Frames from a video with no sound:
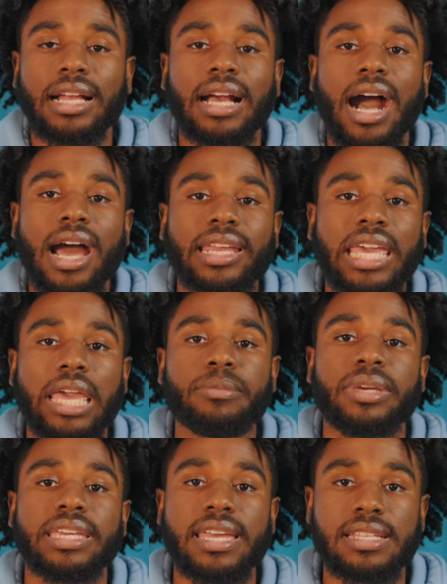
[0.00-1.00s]
God
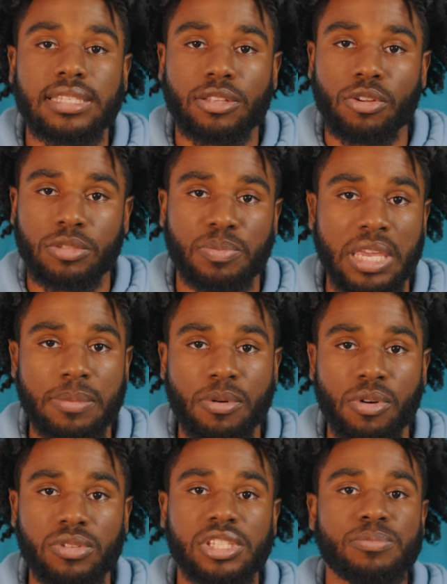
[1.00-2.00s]
came against those
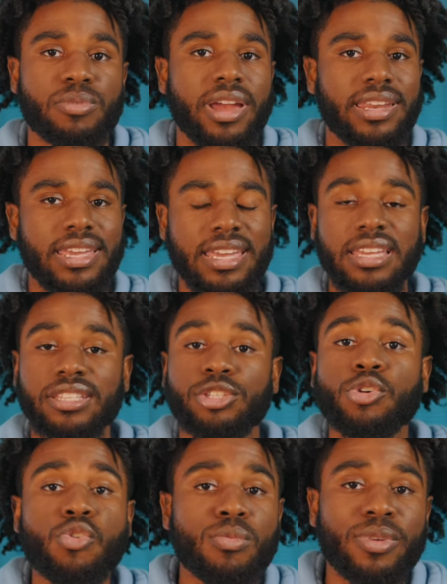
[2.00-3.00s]
people, spreading
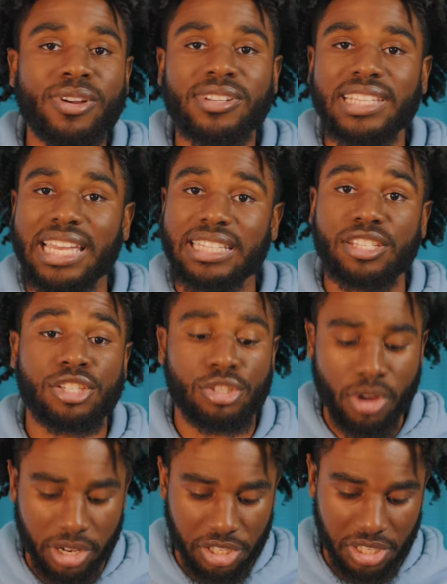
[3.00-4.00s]
tumors and
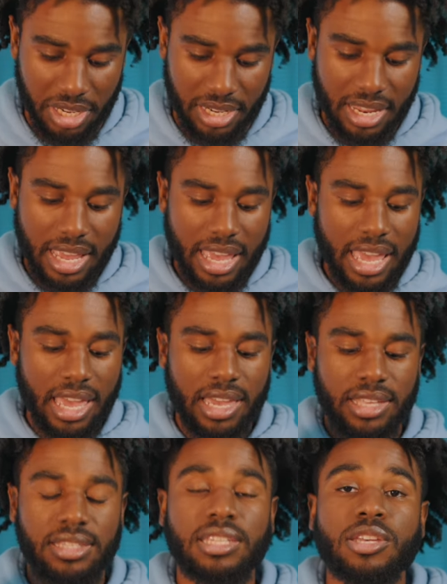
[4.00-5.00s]
destruction
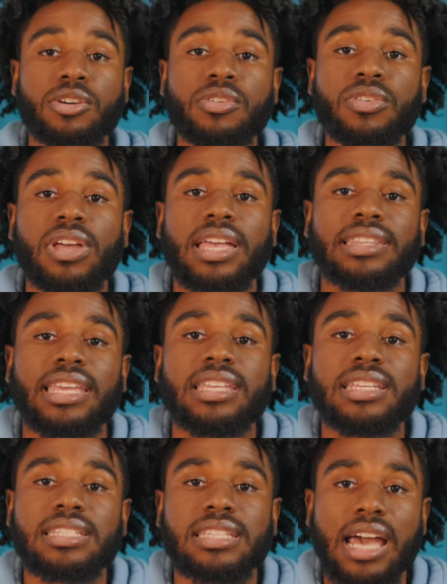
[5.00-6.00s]
until they
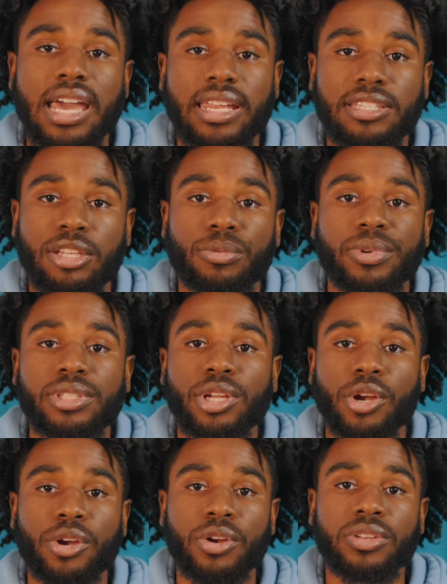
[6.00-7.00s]
decided to
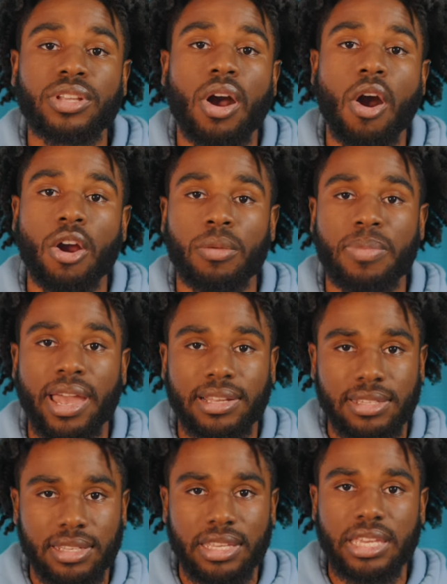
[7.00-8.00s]
return the ark back
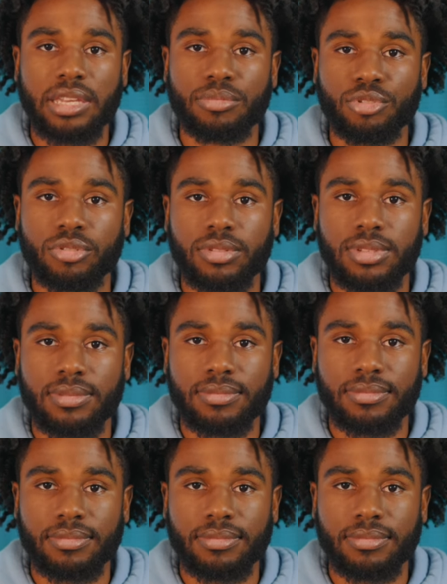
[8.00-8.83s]
to the Hebrews.